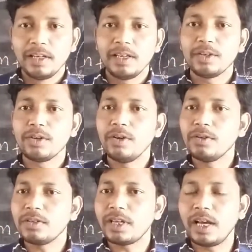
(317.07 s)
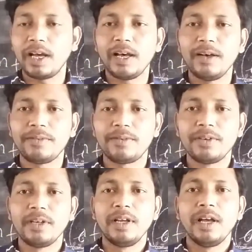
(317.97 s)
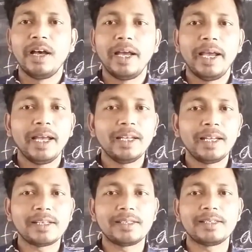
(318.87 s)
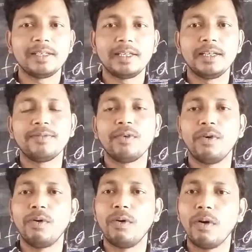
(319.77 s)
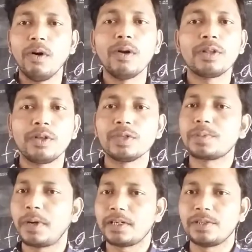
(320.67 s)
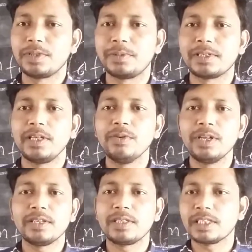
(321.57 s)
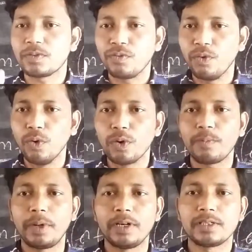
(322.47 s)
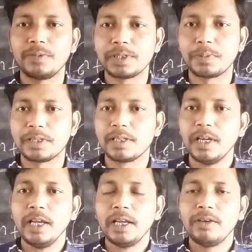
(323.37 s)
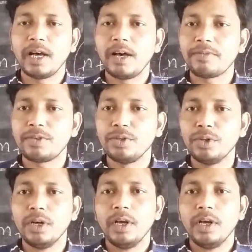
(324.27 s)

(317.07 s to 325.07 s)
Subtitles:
you don't have any necessity for all those parts of speech. You need just 4 parts of speech. You have to